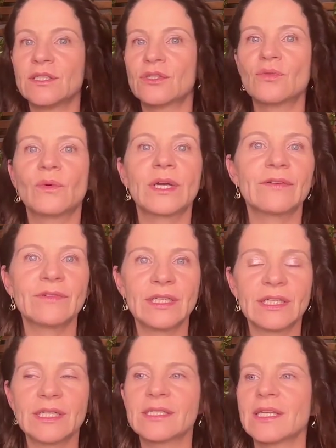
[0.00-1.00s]
this to whatever
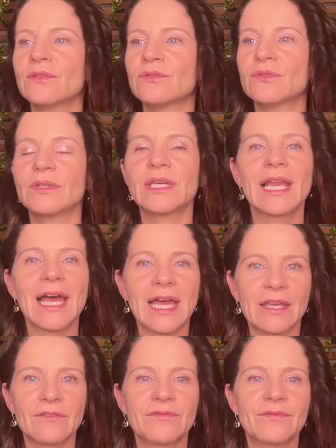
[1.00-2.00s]
it is that you do in
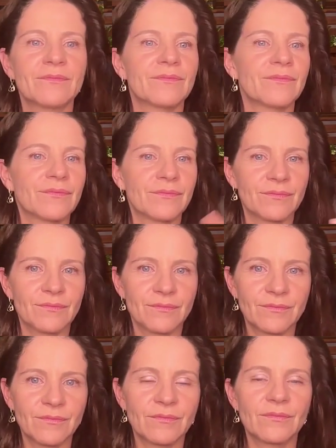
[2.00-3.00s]
life.
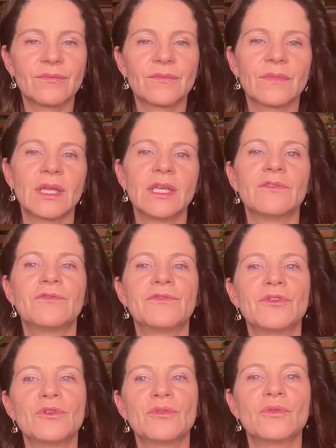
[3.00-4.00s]
If
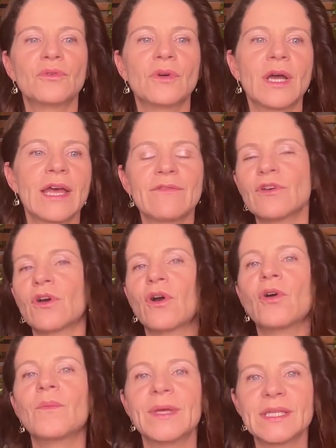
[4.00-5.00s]
you have your
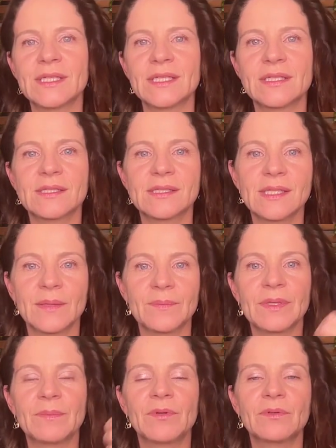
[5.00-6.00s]
own business, some
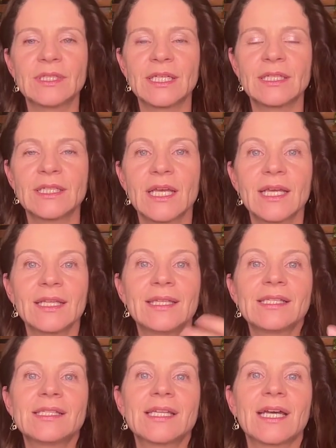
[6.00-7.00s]
people, they
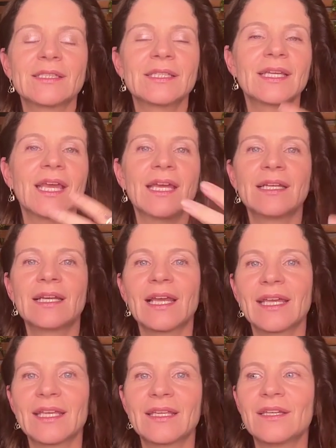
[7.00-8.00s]
start getting
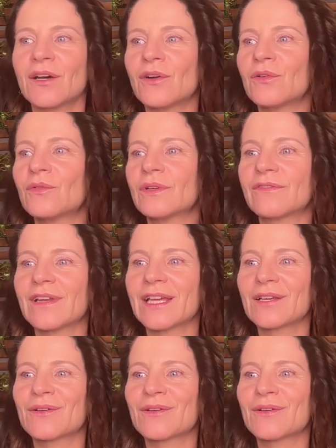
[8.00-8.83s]
with